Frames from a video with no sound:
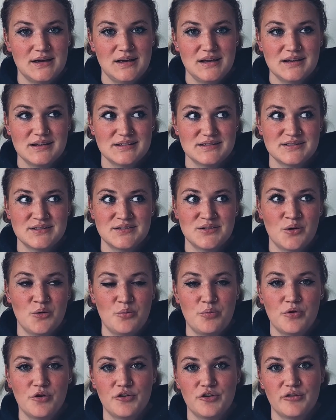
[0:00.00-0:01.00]
there's no
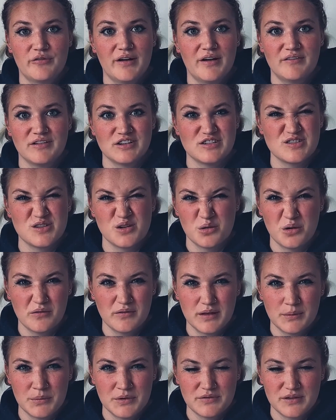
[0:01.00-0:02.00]
point of having two of
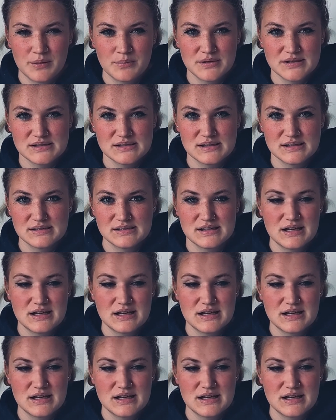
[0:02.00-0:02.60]
them, if that makes sense.